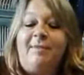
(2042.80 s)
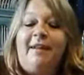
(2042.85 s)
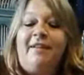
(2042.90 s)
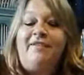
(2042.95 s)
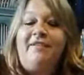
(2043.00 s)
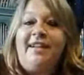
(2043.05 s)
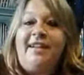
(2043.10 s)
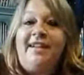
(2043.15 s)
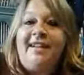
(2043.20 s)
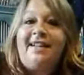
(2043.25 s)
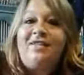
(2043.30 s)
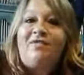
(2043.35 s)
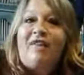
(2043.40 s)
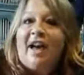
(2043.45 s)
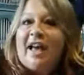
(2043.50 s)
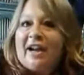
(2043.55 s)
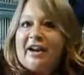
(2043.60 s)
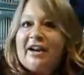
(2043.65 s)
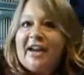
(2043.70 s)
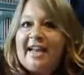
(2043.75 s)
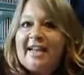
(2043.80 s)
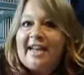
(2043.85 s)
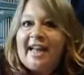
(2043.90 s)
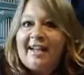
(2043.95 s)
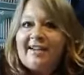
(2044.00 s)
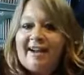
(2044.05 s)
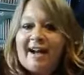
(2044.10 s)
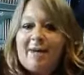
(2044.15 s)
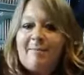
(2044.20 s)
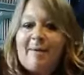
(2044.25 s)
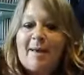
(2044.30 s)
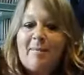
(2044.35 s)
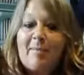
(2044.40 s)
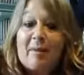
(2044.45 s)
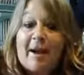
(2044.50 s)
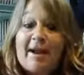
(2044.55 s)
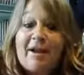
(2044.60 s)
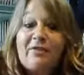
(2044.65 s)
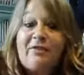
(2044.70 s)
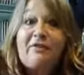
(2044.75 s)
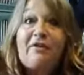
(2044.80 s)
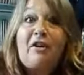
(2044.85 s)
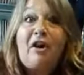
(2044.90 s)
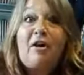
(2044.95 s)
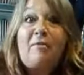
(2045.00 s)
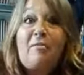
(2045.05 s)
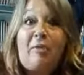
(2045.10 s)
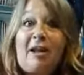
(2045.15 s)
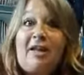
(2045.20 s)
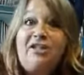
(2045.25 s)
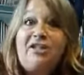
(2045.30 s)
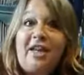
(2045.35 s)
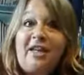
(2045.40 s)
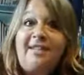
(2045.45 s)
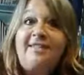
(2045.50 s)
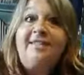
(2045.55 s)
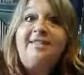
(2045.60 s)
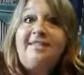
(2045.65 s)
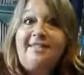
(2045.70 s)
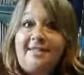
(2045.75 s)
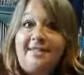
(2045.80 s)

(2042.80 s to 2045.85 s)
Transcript: my Phoenix Fire, and I got my brown for our project.